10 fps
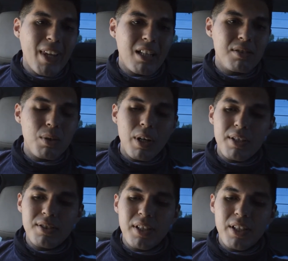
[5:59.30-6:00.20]
So I
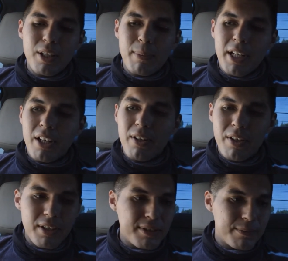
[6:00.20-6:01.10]
just ended up getting her
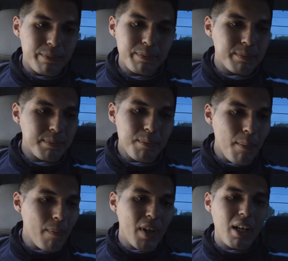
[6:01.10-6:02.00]
this
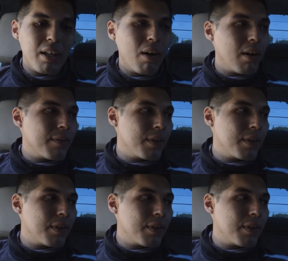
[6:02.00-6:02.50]
car for